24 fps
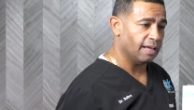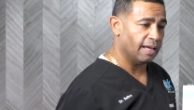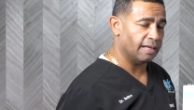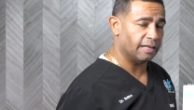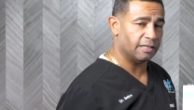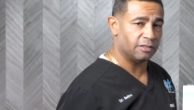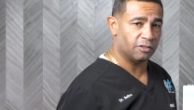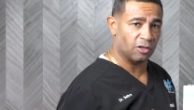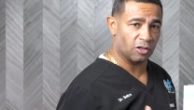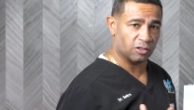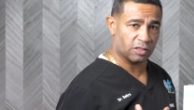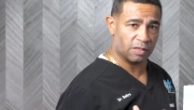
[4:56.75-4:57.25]
an
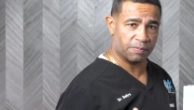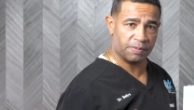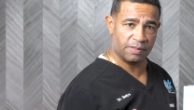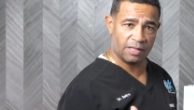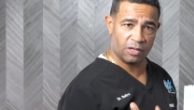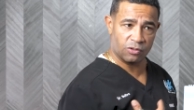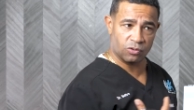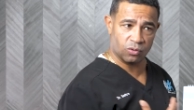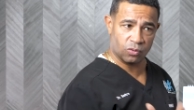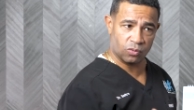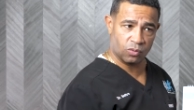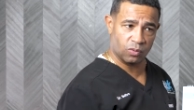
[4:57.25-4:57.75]
endoscopy
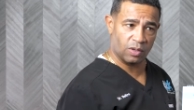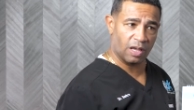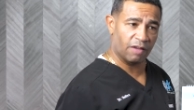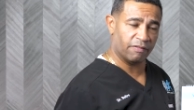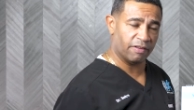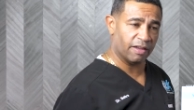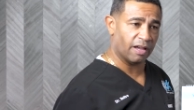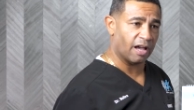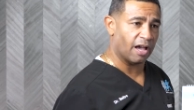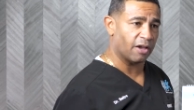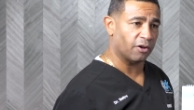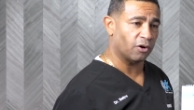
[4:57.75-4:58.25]
that shows you have
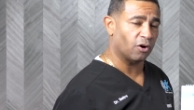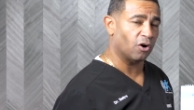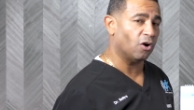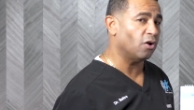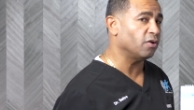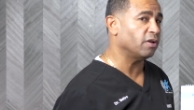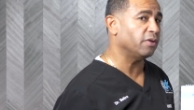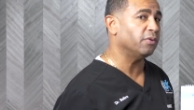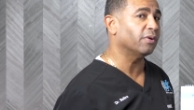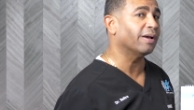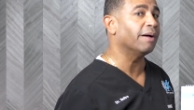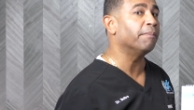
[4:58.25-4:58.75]
a hiatal
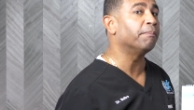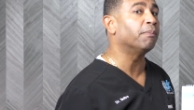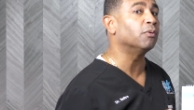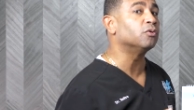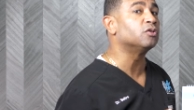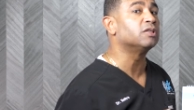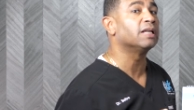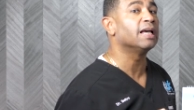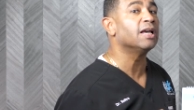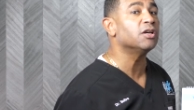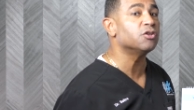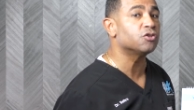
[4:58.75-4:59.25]
hernia, you can
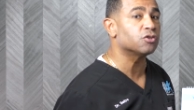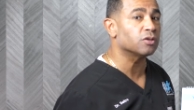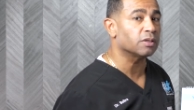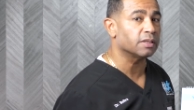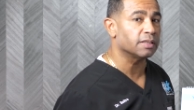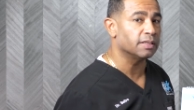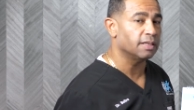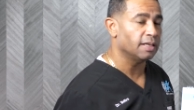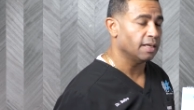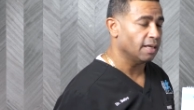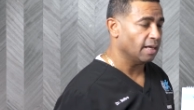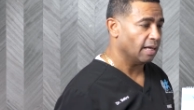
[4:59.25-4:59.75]

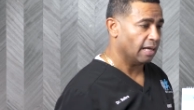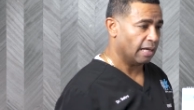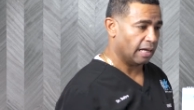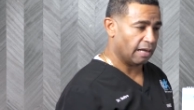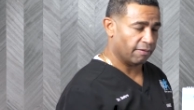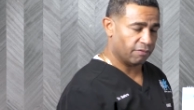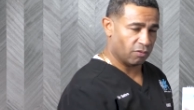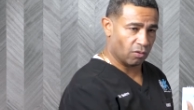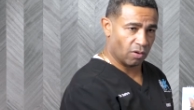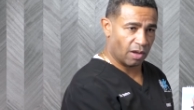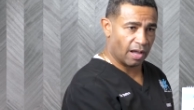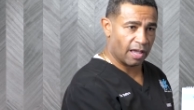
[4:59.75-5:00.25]
potentially
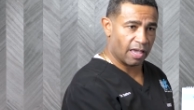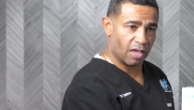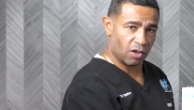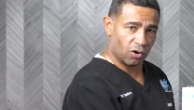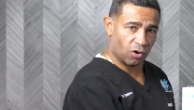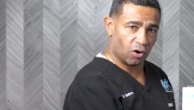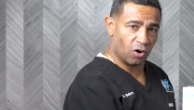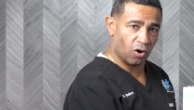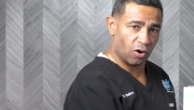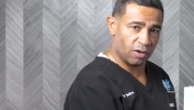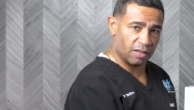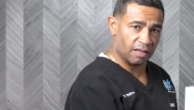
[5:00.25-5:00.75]
have your
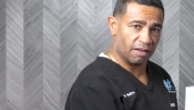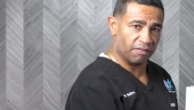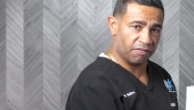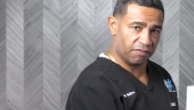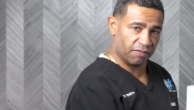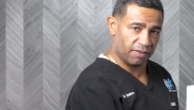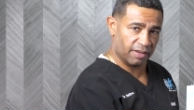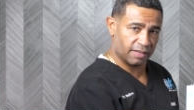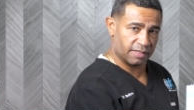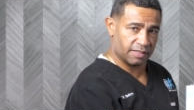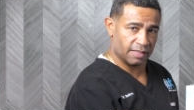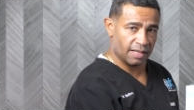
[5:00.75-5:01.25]
hiatal hernia
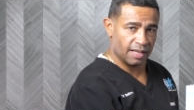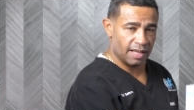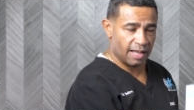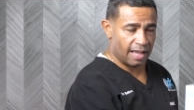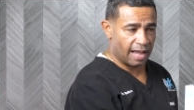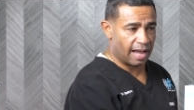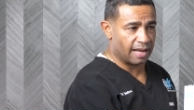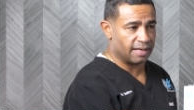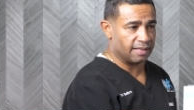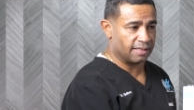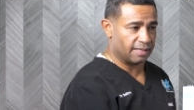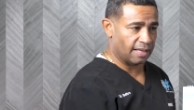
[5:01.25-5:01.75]
fixed
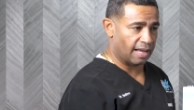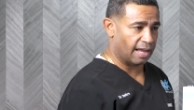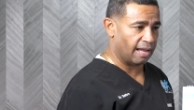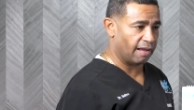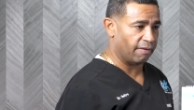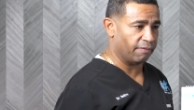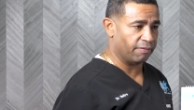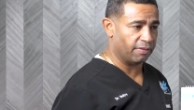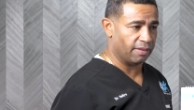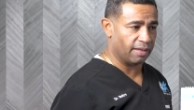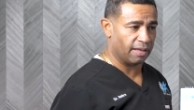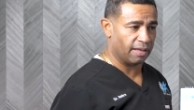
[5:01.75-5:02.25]
and have